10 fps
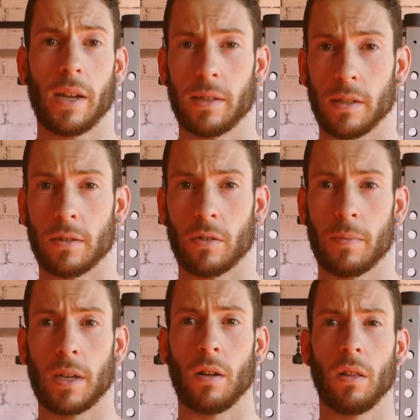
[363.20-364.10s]
80. So they
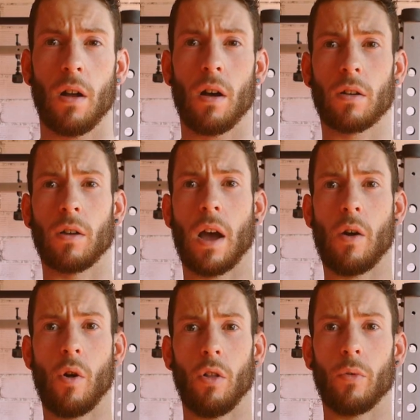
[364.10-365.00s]
may not lock
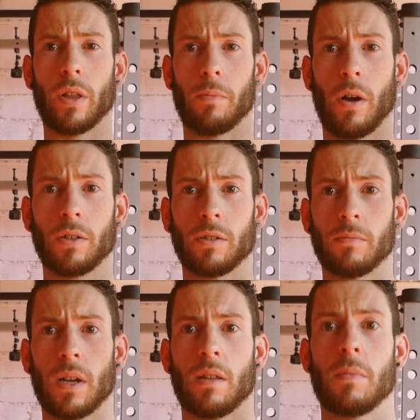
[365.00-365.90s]
out all the way at the bottom
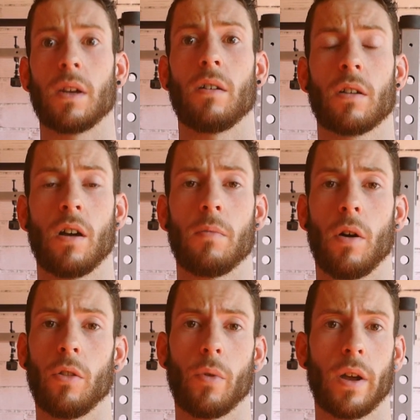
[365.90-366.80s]
and they may not come
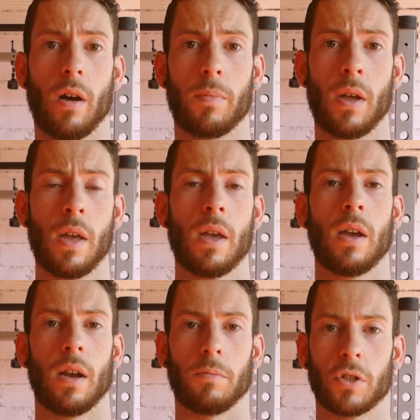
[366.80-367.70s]
all the way up.
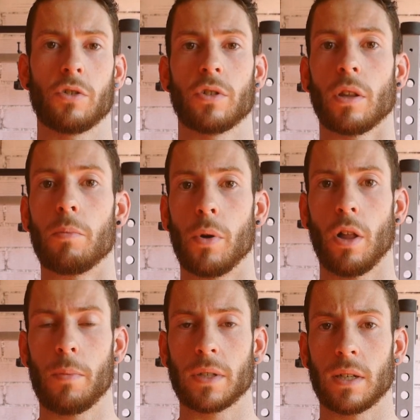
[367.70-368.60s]
And I'm just using the
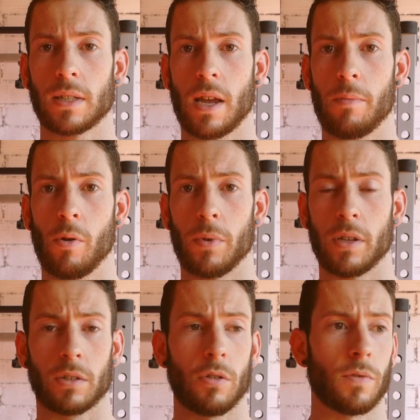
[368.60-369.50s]
pull-up as an example, but
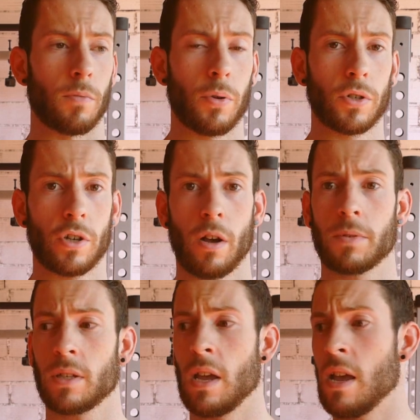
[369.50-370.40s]
this goes for
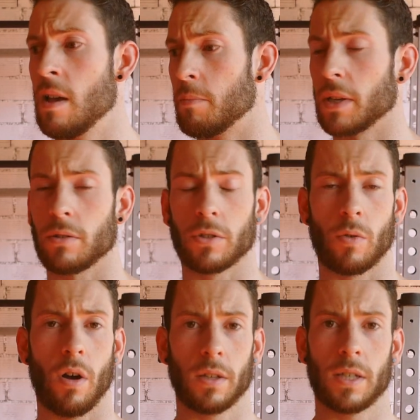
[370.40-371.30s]
push-ups, pistol
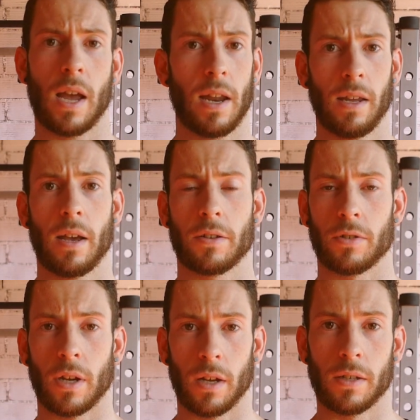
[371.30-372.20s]
squats, any
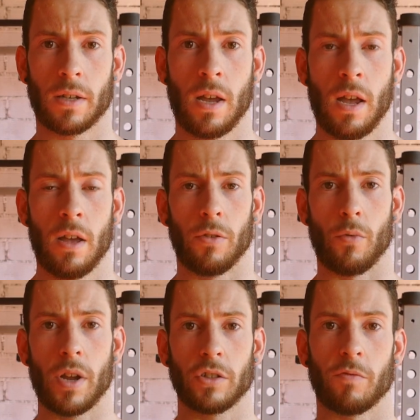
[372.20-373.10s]
exercise. The
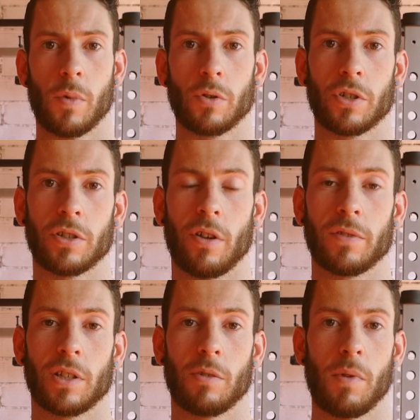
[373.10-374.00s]
range of motion is
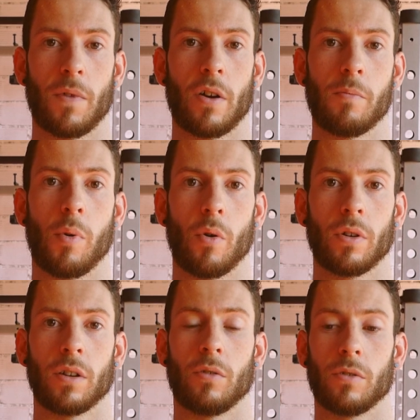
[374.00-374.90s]
obviously going to be very
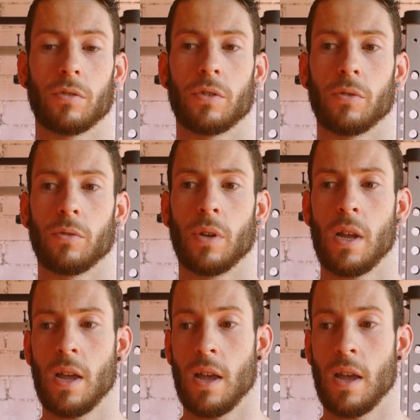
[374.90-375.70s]
important in order to